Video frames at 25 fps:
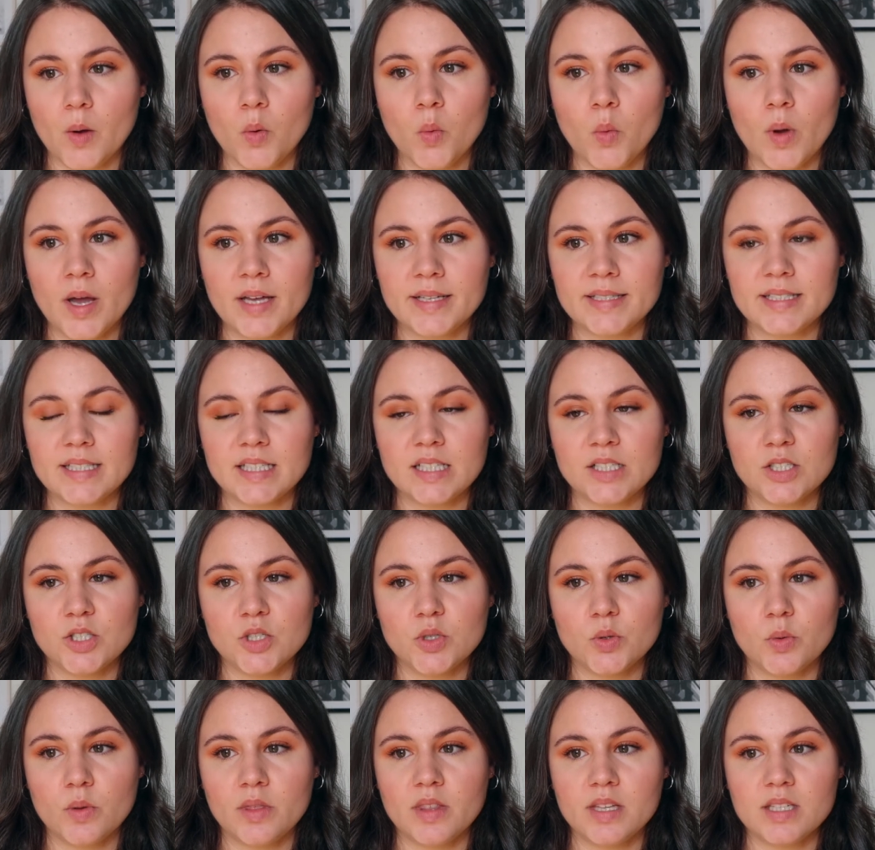went
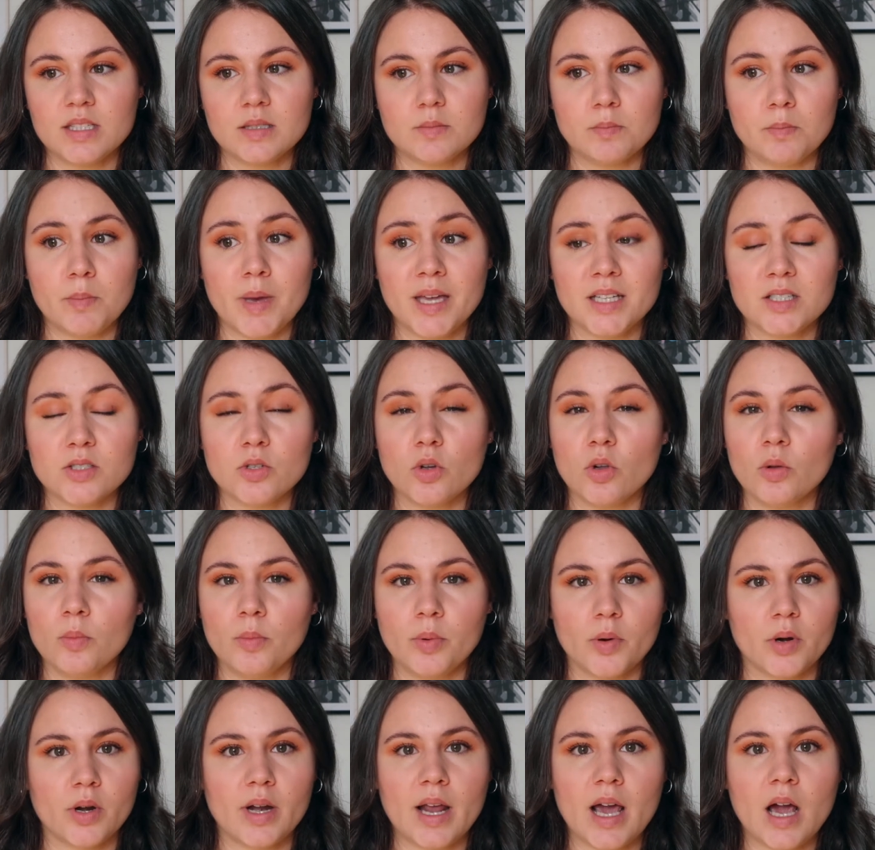into this
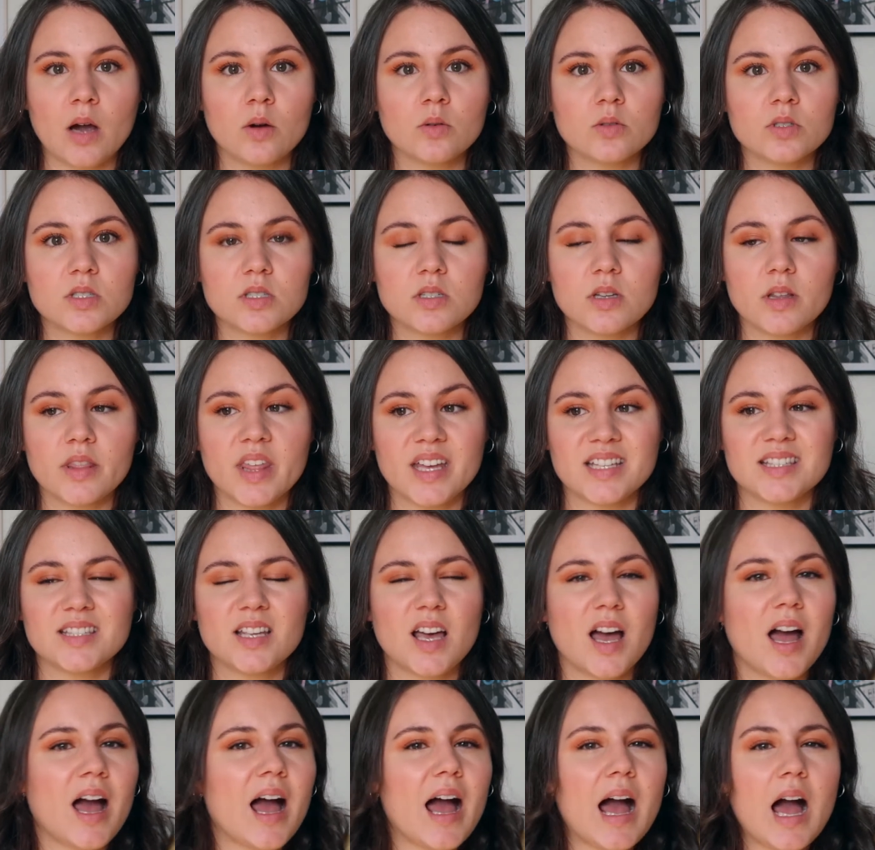mental burnout.
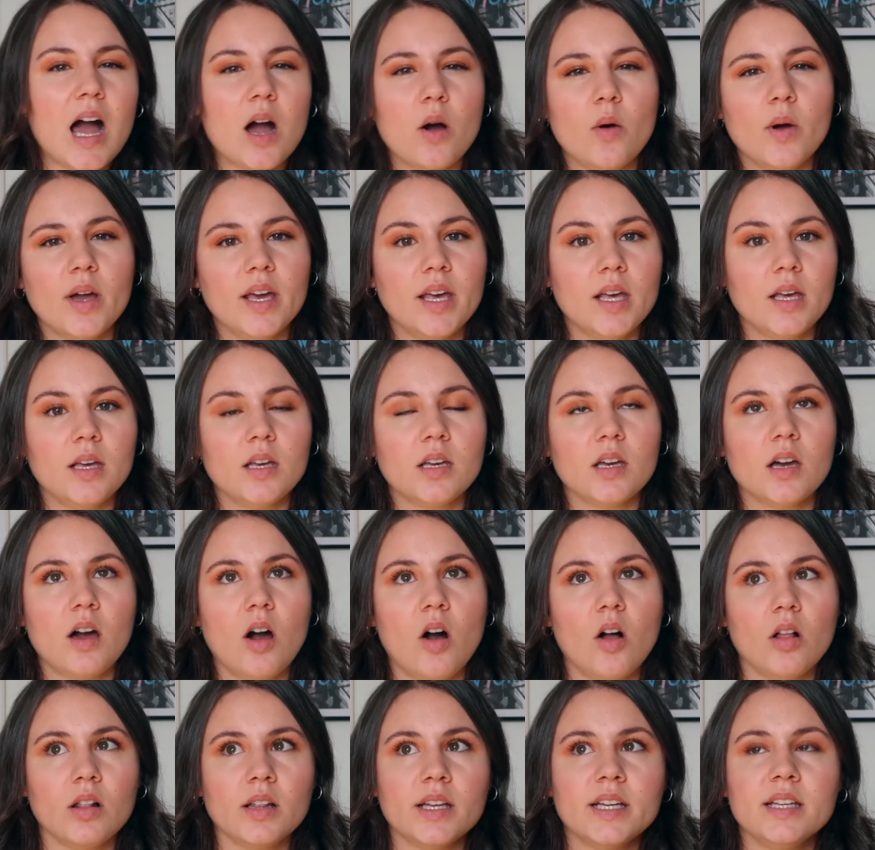That's how I
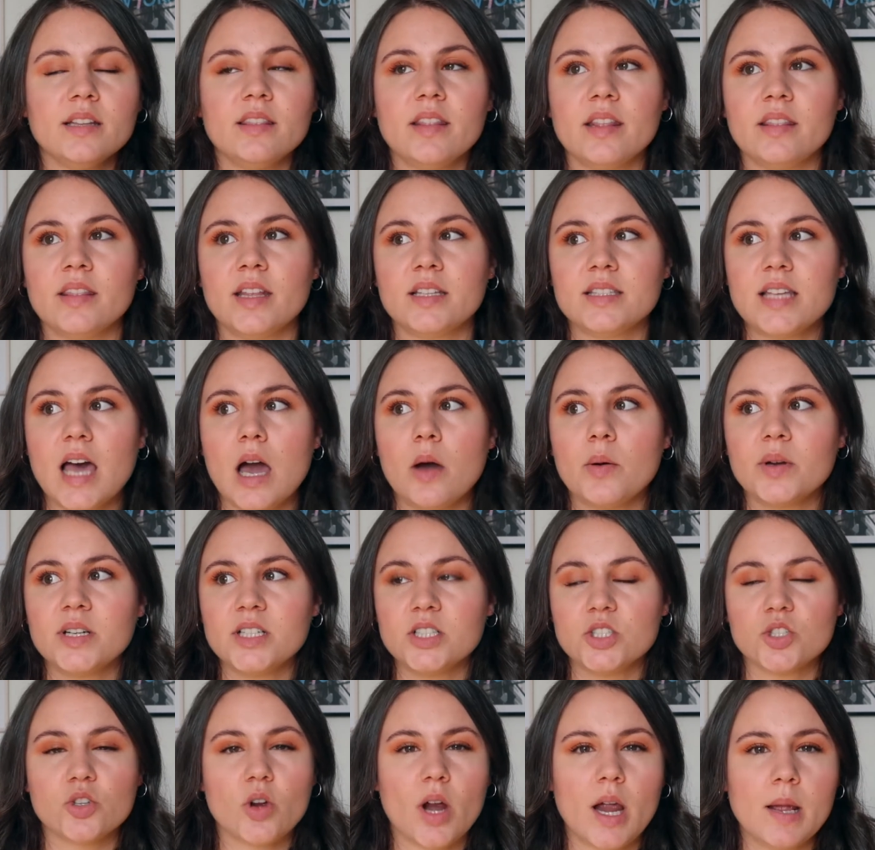call it, that's how
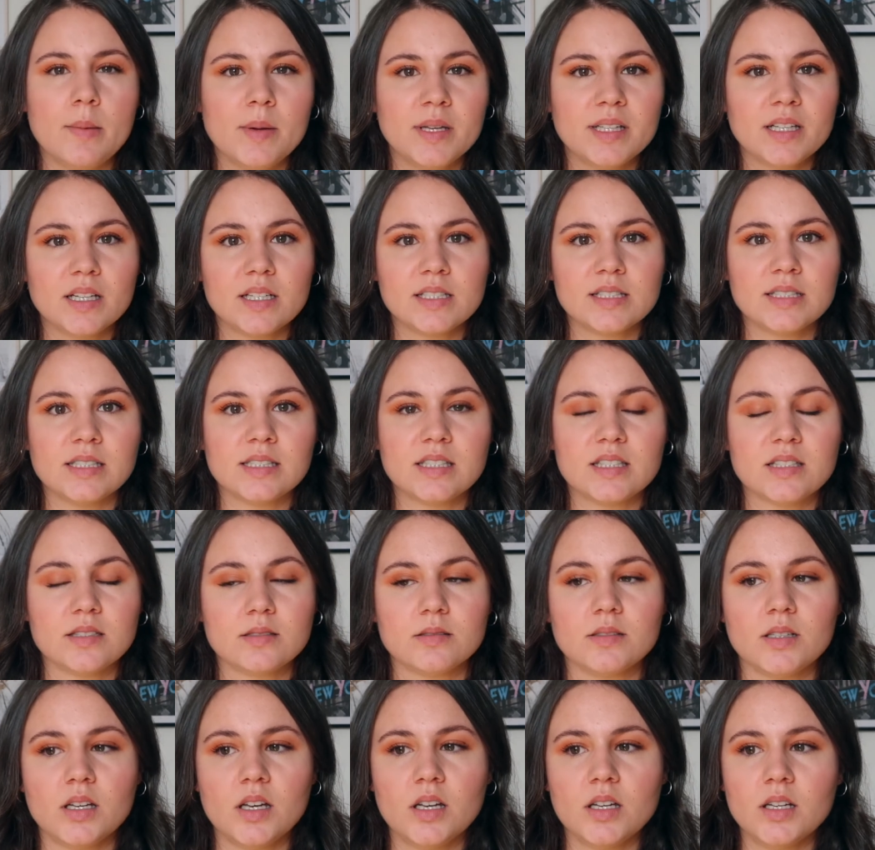I describe it, because
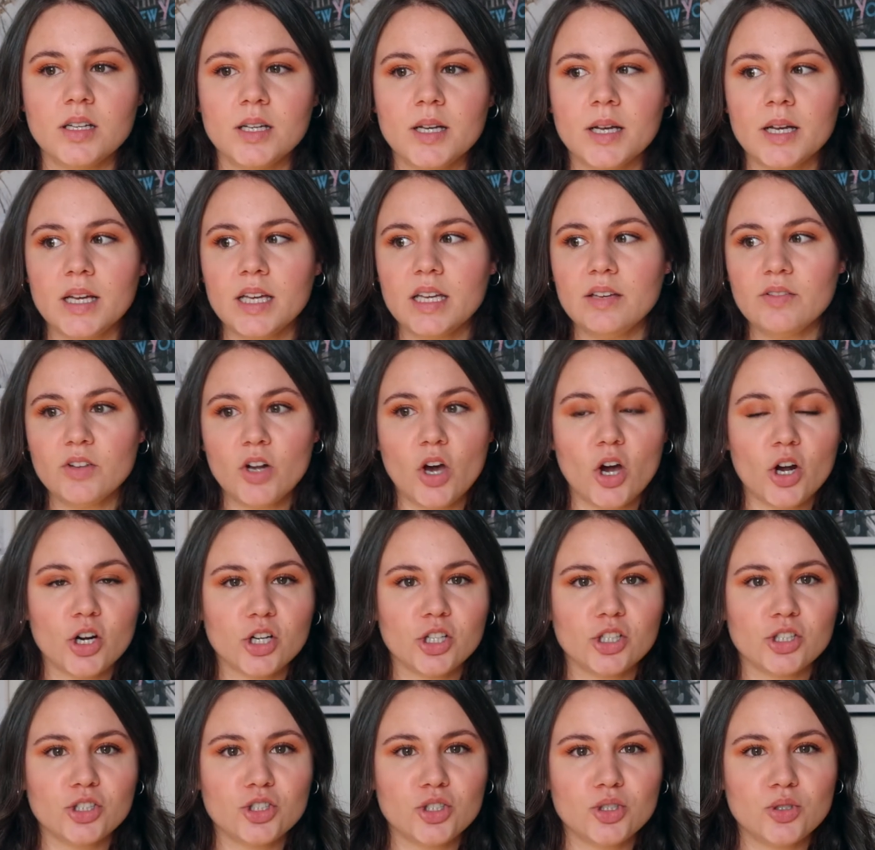it's even
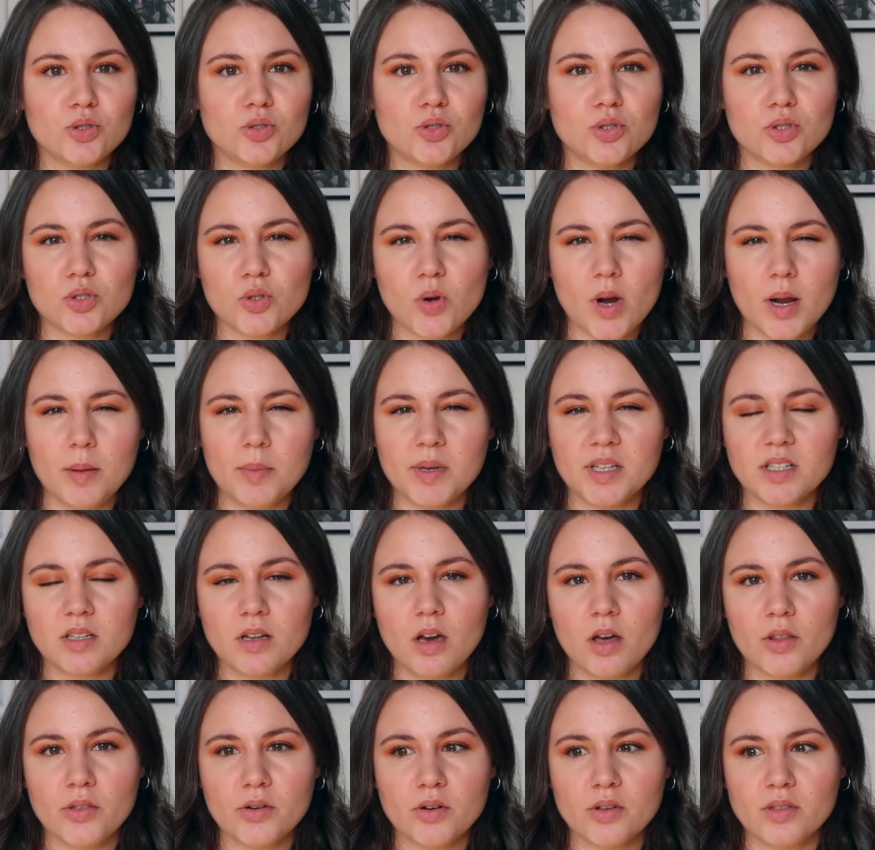harder to describe
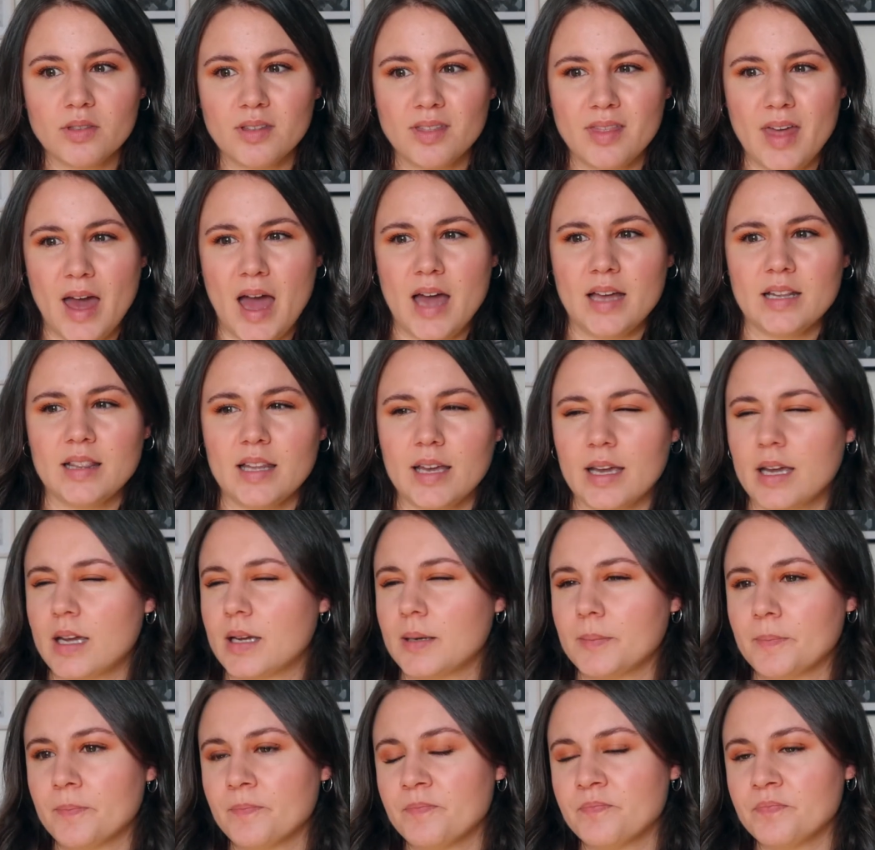it other than that.
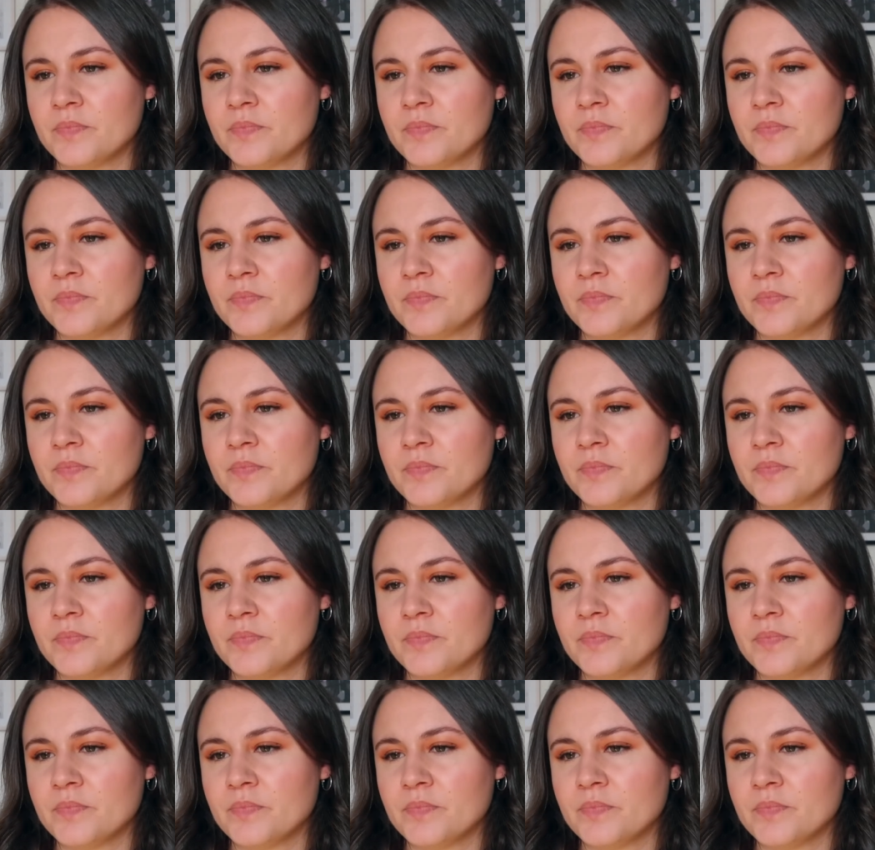Like,